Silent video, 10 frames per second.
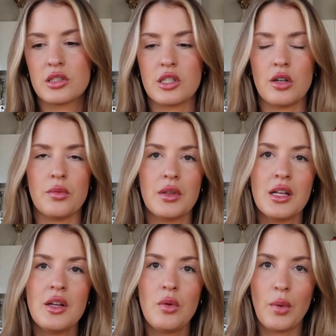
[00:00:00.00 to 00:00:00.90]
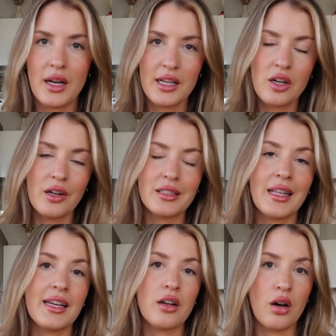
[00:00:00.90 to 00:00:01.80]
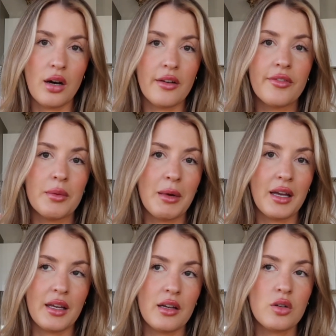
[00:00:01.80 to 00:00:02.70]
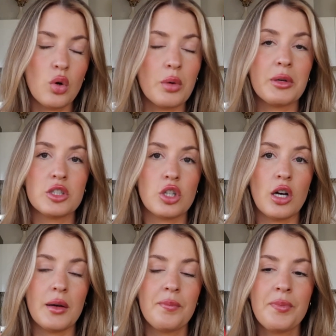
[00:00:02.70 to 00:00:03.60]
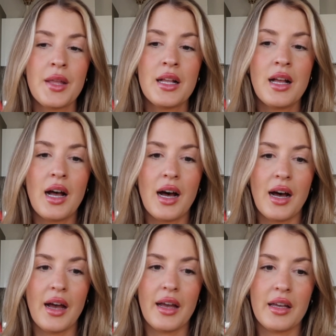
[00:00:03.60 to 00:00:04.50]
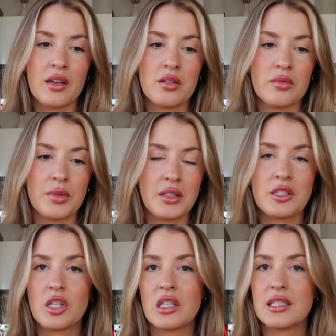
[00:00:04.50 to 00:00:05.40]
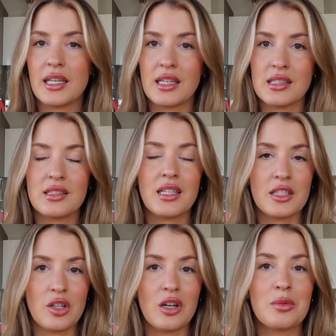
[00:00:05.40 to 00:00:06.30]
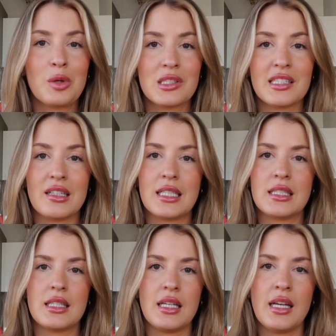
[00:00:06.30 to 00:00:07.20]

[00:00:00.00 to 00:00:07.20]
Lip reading: So when I got laid off from my corporate job, I really started taking TikTok more seriously.